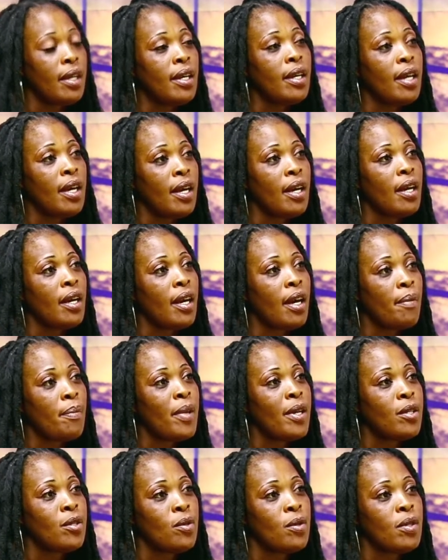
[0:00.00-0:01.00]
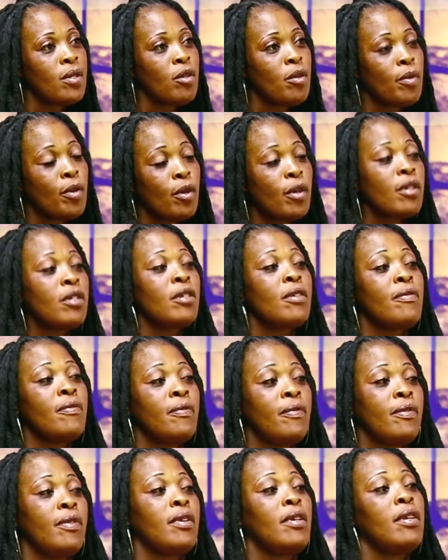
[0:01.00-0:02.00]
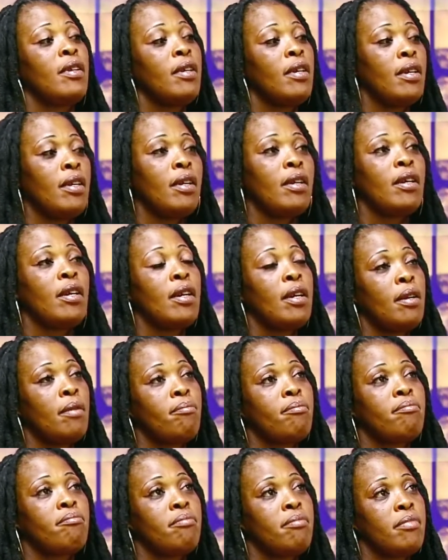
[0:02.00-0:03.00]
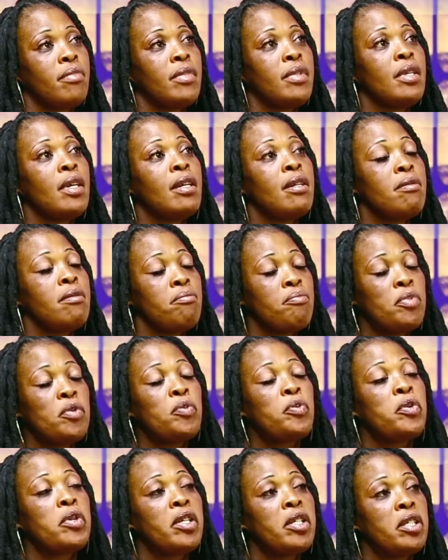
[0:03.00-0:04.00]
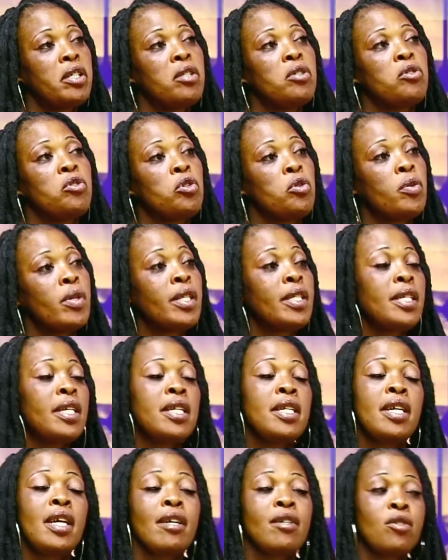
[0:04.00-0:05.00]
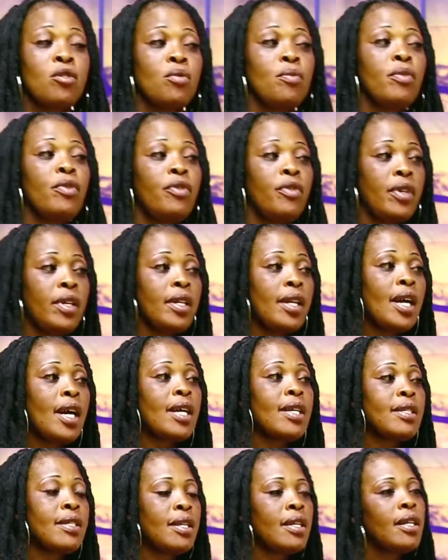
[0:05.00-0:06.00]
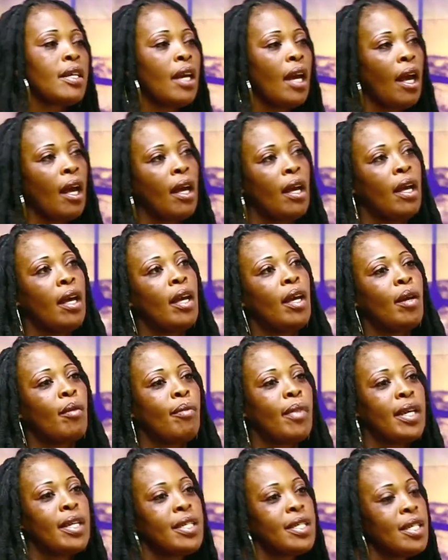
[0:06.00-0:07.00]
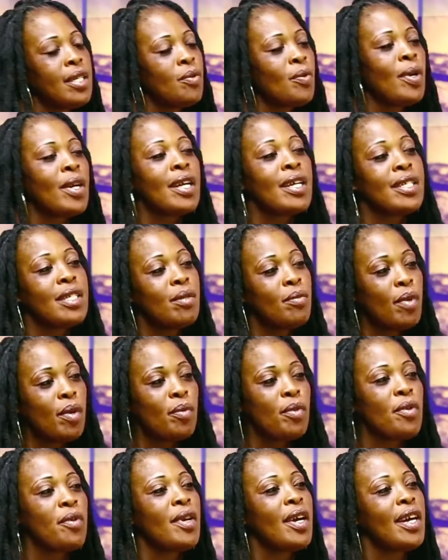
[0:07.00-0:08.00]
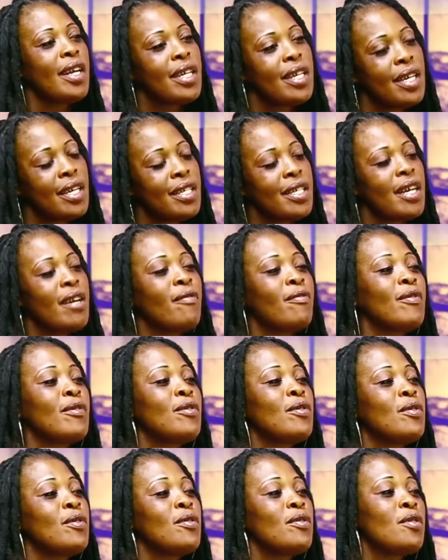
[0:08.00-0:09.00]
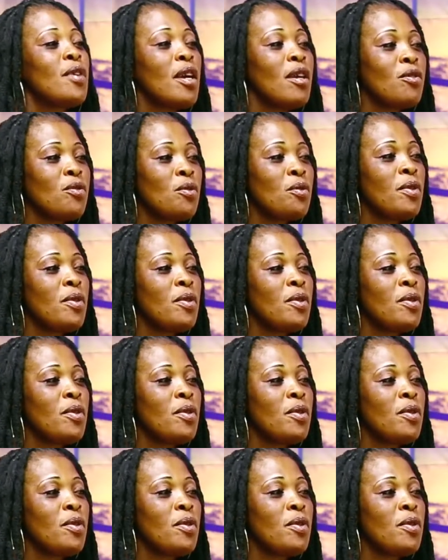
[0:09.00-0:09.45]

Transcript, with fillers: yeah, abatos right. Because of. Um, oh, in um, preparation towards the here, so yeah, advocate for the yeah. Peace. But it is well as the Mamibia nears are put on the shot to come.